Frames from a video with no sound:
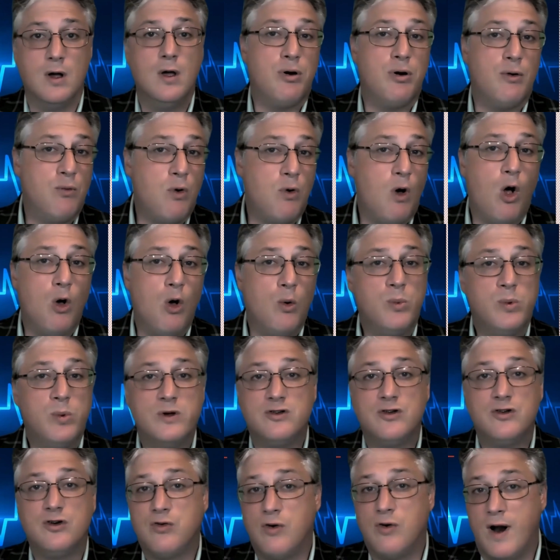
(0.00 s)
Parole
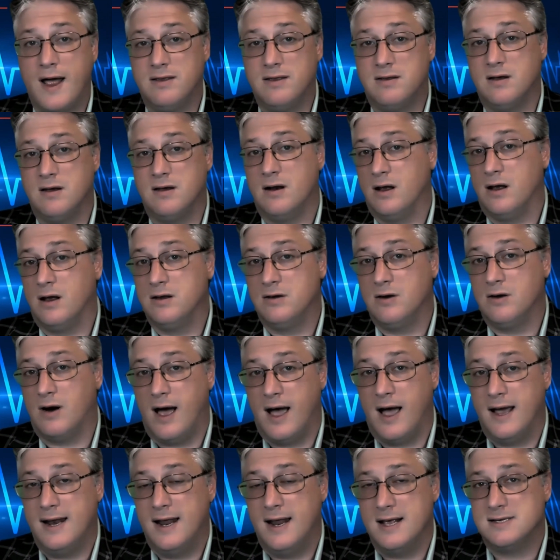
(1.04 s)
was granted under
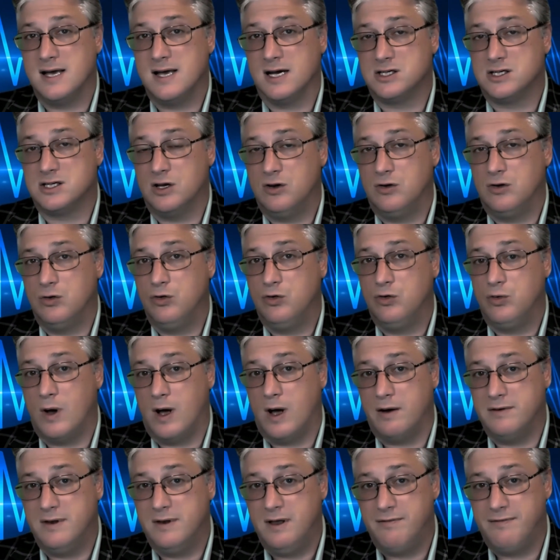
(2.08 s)
INA Section
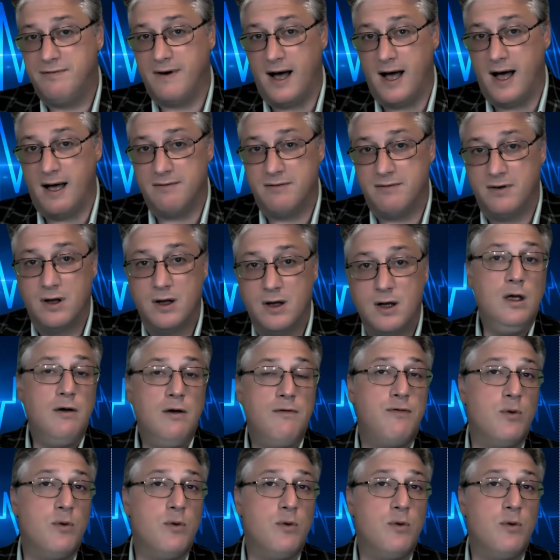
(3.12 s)
212b5.